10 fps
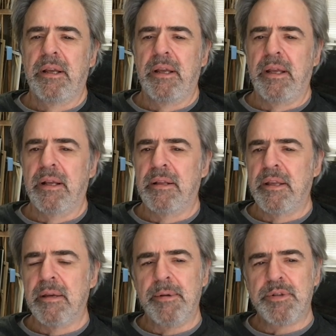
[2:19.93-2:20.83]
and
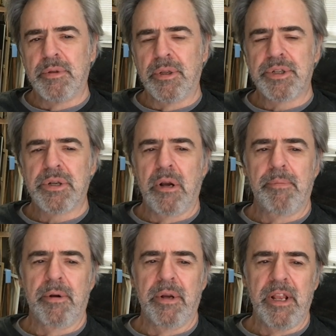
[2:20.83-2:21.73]
the image will look
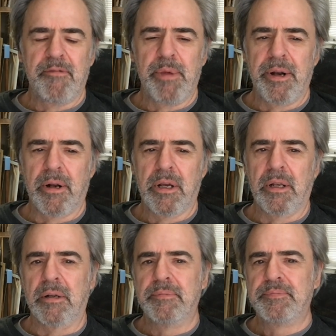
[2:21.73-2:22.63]
sharper and have better color.